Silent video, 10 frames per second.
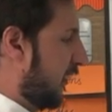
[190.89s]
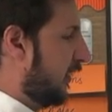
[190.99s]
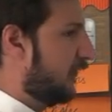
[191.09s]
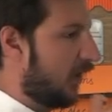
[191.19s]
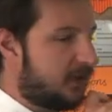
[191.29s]

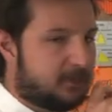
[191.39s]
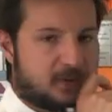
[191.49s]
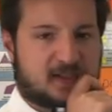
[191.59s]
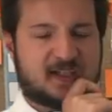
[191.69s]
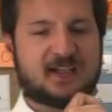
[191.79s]
divided
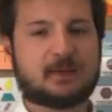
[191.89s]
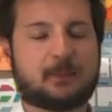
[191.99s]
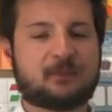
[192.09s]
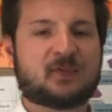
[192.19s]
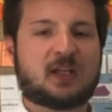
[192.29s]
by 10.
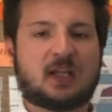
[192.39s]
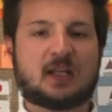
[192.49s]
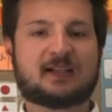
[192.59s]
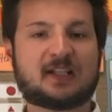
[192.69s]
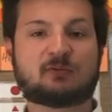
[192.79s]

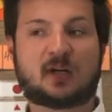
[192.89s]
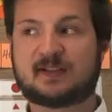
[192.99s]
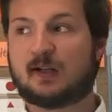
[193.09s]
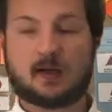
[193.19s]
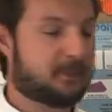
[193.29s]
Let's write
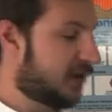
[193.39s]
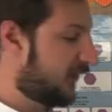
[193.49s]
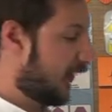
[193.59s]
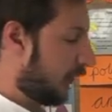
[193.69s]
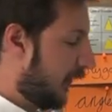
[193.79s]
out our place
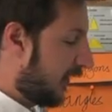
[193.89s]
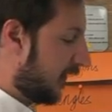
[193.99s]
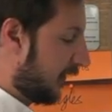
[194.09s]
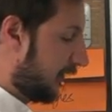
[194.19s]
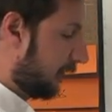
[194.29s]
value
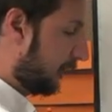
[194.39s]
headings.